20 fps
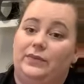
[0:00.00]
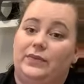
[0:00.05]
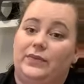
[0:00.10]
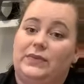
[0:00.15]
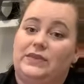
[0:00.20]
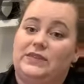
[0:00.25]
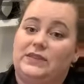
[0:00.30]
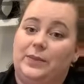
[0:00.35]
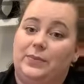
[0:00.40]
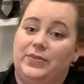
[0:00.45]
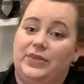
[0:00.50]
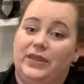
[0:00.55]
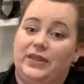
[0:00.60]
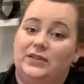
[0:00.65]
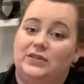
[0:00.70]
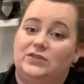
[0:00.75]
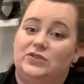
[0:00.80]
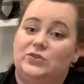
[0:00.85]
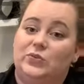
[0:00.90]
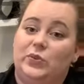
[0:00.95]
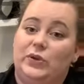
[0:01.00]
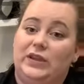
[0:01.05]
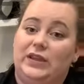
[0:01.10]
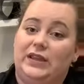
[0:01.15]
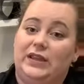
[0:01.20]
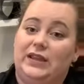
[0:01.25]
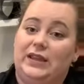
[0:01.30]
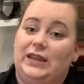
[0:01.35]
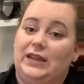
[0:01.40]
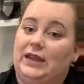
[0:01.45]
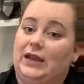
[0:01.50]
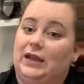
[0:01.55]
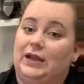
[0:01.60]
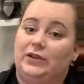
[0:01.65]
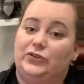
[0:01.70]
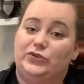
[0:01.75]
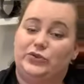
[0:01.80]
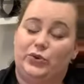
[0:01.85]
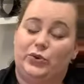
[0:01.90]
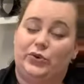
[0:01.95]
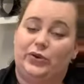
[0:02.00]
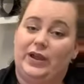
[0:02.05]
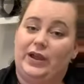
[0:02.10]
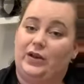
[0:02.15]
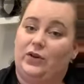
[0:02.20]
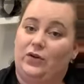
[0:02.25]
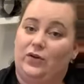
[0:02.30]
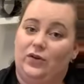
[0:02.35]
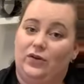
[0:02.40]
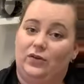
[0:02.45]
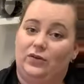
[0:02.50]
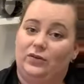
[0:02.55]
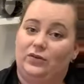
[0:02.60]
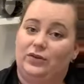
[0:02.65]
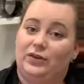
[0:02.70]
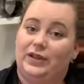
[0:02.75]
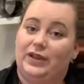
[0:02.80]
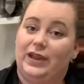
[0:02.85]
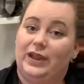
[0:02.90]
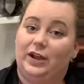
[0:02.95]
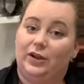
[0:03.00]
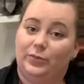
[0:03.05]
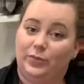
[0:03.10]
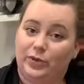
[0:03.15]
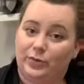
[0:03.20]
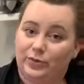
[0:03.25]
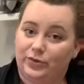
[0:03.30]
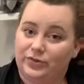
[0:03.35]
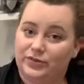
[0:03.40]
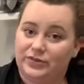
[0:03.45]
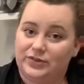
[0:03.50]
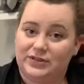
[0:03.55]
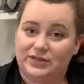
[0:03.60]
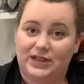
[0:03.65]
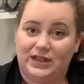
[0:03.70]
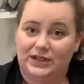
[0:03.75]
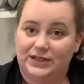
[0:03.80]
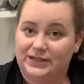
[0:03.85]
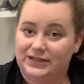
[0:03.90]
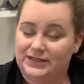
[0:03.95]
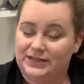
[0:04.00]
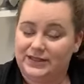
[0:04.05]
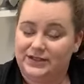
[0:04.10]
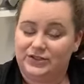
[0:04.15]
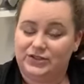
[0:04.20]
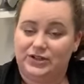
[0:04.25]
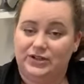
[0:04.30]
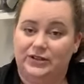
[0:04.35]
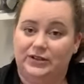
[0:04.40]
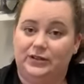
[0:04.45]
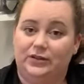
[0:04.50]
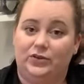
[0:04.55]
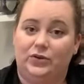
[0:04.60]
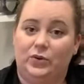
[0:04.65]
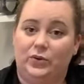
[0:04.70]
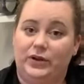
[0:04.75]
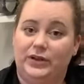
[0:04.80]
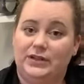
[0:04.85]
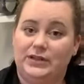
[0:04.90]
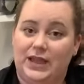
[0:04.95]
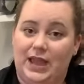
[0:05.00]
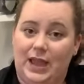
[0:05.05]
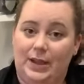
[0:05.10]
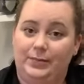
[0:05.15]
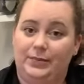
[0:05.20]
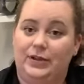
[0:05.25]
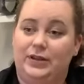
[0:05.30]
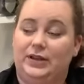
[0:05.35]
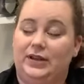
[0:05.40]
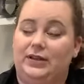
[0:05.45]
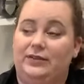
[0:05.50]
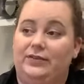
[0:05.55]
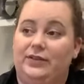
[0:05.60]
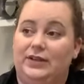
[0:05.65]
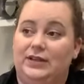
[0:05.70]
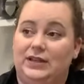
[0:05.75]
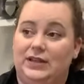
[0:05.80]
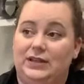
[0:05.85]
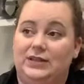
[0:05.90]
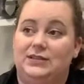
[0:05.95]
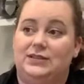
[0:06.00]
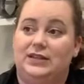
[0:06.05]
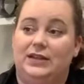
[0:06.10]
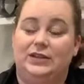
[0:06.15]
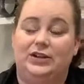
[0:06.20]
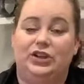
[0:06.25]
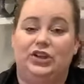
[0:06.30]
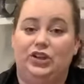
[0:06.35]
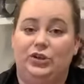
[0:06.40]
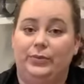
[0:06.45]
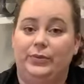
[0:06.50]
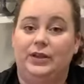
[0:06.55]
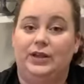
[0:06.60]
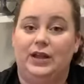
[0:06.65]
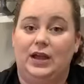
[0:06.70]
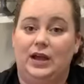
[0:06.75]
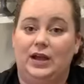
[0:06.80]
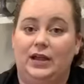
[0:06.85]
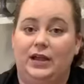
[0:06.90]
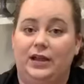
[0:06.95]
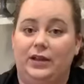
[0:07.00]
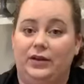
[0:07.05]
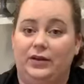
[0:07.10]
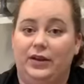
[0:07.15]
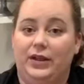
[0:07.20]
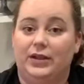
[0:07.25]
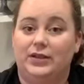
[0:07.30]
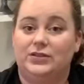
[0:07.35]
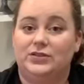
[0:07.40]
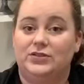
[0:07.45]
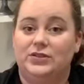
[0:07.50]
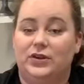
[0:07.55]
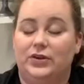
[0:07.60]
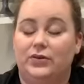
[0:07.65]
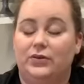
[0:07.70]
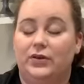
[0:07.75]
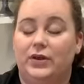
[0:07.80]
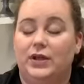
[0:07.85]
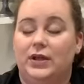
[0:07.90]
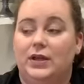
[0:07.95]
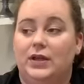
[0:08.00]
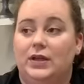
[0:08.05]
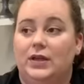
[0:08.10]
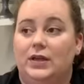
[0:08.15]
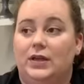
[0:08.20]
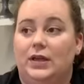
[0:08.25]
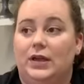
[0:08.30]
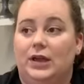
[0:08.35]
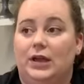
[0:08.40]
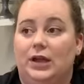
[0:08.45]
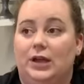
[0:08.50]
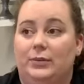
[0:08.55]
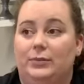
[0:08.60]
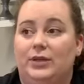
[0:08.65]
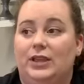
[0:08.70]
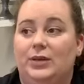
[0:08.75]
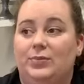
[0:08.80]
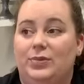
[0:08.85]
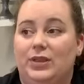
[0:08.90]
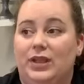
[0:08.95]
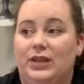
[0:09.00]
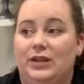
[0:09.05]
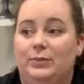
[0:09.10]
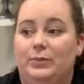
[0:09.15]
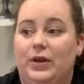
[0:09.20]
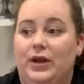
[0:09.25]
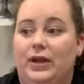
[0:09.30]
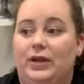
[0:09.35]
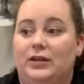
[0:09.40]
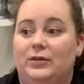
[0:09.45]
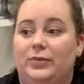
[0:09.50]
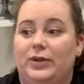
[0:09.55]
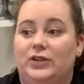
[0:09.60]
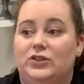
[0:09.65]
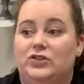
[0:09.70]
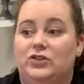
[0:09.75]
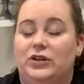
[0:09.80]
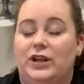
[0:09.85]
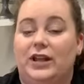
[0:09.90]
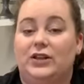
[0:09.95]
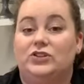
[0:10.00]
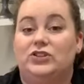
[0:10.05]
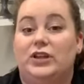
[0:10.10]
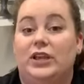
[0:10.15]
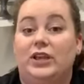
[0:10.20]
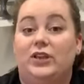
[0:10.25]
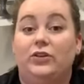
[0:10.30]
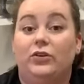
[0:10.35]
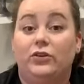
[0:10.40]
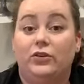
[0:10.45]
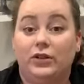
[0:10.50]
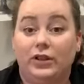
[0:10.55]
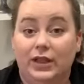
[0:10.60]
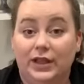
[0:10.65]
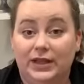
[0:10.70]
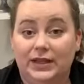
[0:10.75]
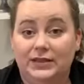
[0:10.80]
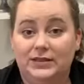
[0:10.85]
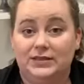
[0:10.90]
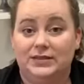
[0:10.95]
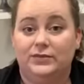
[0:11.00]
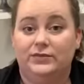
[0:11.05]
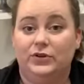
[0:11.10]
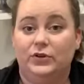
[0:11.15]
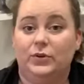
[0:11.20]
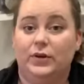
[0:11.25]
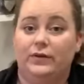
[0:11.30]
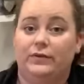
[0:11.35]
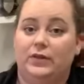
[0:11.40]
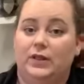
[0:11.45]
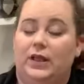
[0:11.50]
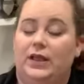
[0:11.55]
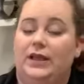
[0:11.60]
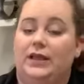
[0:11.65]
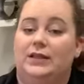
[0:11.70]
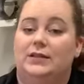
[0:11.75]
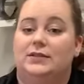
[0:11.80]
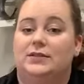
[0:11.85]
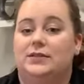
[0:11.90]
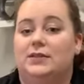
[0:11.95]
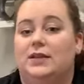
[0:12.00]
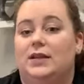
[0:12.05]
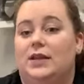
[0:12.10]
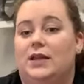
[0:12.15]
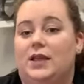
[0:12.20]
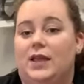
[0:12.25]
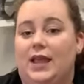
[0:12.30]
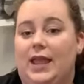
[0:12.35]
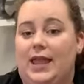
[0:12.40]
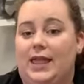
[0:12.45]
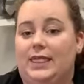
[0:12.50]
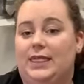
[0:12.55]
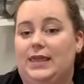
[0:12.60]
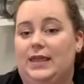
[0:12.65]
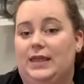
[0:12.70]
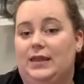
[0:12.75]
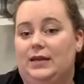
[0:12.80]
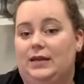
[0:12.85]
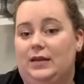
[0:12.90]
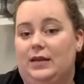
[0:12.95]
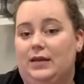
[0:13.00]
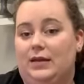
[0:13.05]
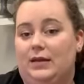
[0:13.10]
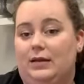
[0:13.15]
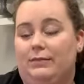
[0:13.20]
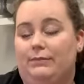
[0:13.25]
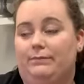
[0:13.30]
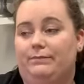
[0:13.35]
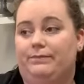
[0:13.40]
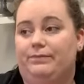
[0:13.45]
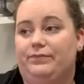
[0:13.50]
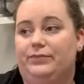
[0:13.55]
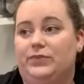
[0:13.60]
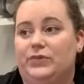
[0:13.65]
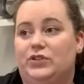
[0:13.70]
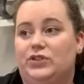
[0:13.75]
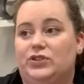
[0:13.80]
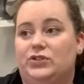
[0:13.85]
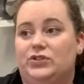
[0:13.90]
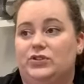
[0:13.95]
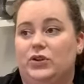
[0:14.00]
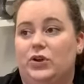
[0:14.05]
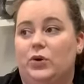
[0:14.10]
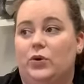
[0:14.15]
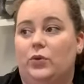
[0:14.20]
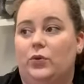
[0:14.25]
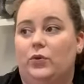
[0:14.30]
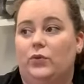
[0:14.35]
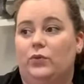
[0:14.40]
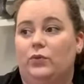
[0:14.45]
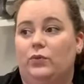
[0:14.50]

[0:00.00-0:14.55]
some things we cannot control at all. Air bubbles, condensation, they're going to happen if it is in a humid hot area. So um, keep that in mind. Make sure to educate your clients if you have clients and then um, just know